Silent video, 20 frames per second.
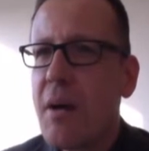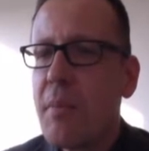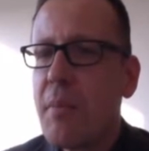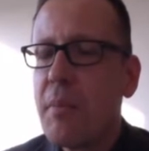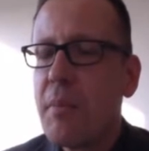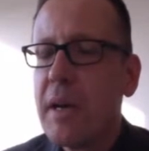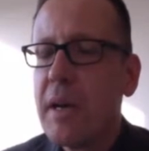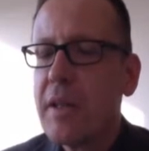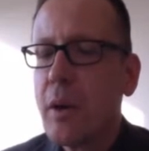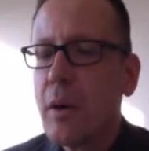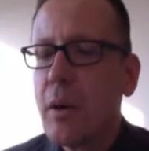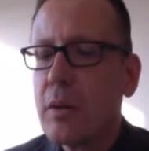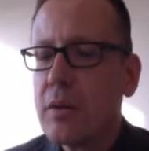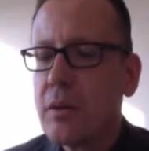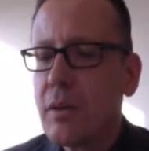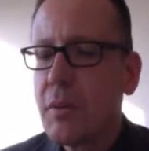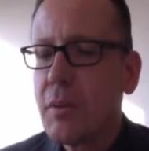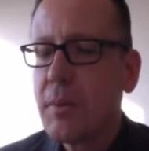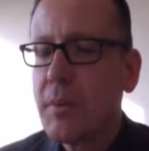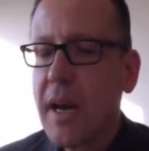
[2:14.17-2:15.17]
but also
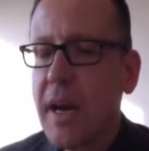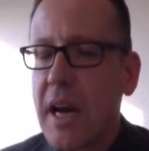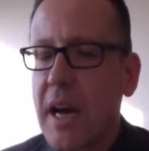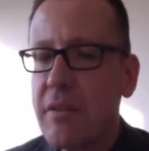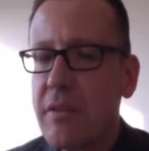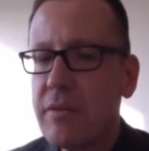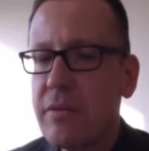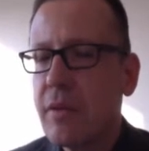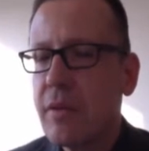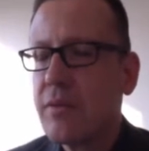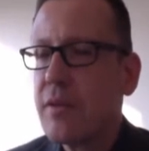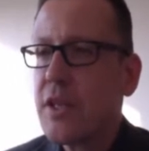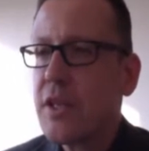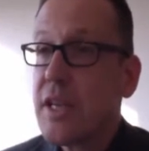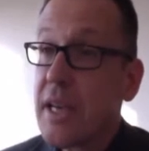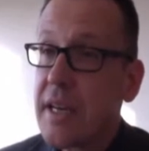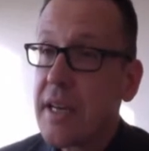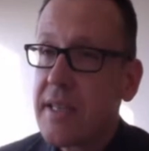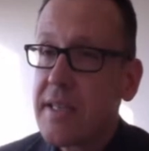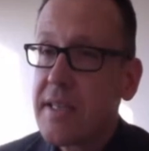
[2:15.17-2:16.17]
on behalf of
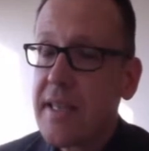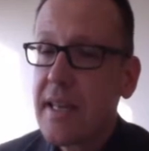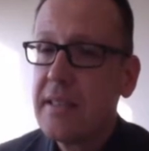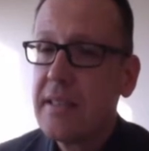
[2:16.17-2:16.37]
GIZ